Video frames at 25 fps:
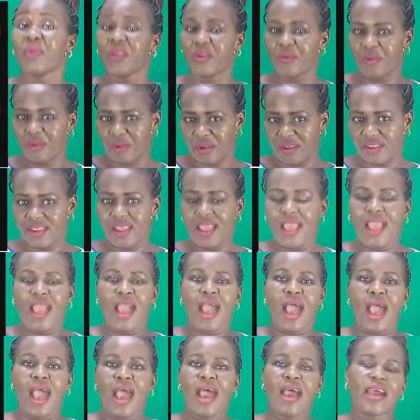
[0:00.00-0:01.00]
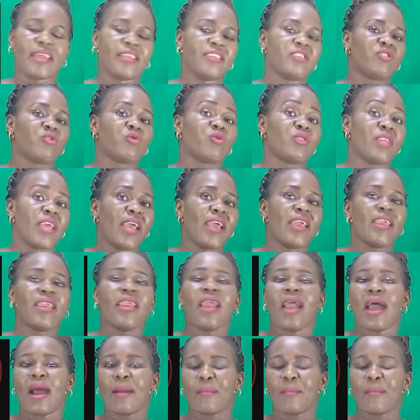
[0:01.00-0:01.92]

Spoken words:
period. And today,